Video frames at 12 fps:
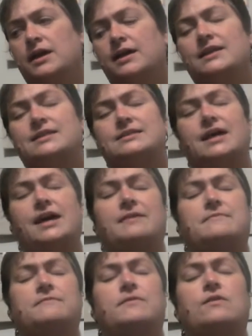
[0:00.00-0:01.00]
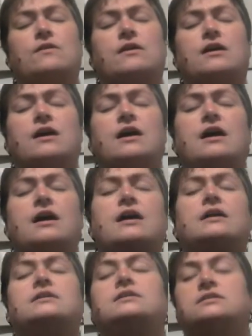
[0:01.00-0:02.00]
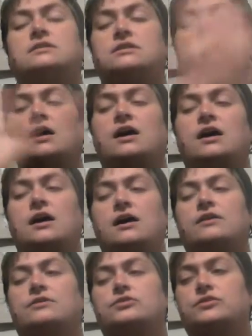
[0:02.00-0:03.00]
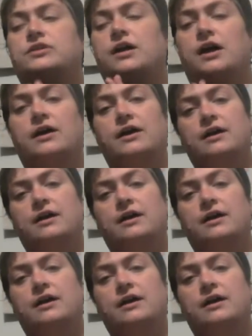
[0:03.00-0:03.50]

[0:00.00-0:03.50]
It is time for a Dollar Tree haul.